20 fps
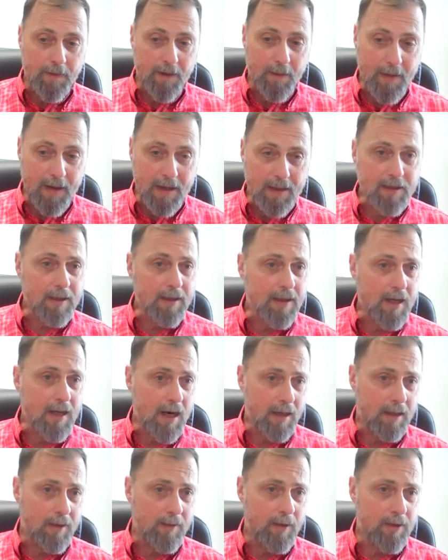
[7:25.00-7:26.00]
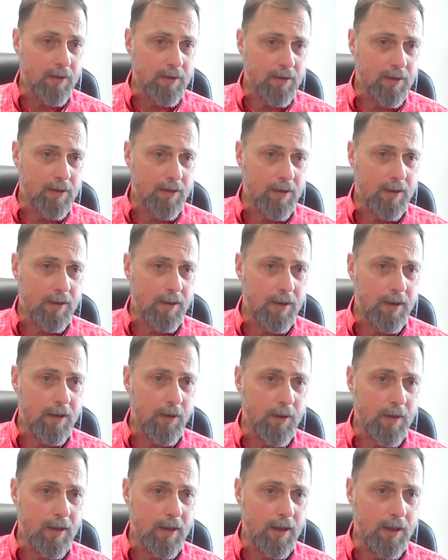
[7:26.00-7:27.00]
basic documents,
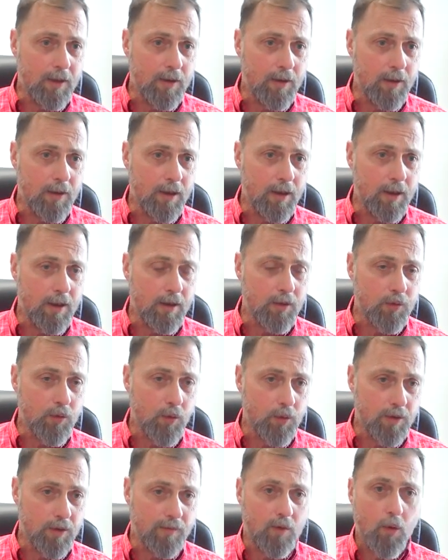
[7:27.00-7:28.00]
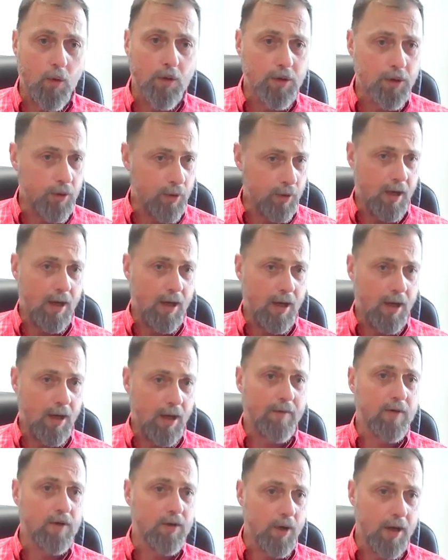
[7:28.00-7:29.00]
in Georgia, of course, you can have a
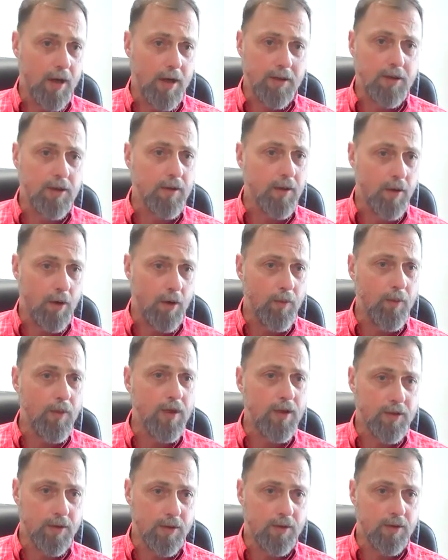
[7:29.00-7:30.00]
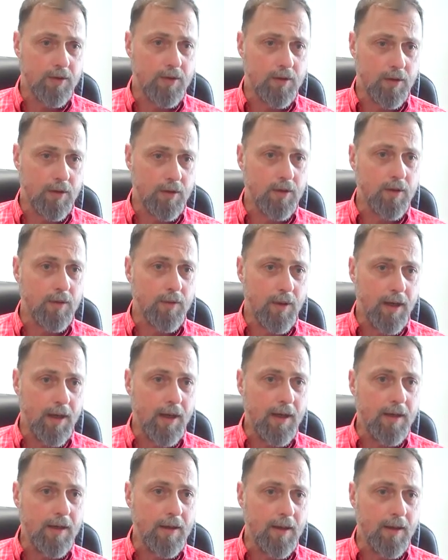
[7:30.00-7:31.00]
trust, and there are reasons to do
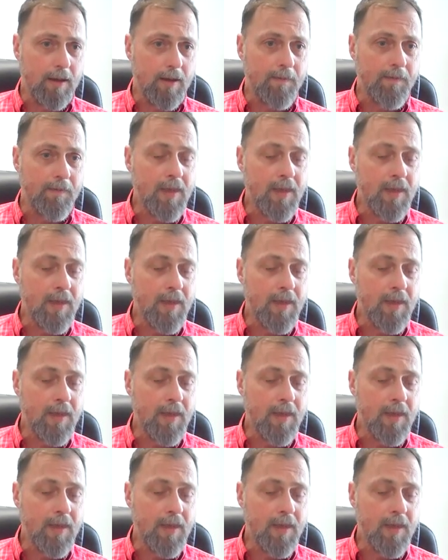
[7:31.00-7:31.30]
that.